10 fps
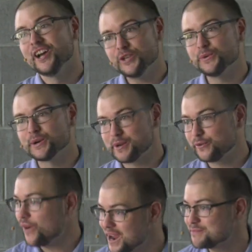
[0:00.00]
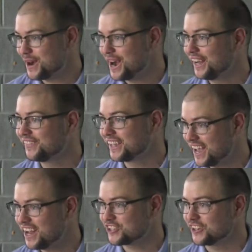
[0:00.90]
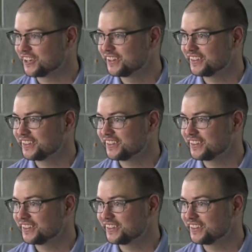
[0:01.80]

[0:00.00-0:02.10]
You want to be right behind the catcher.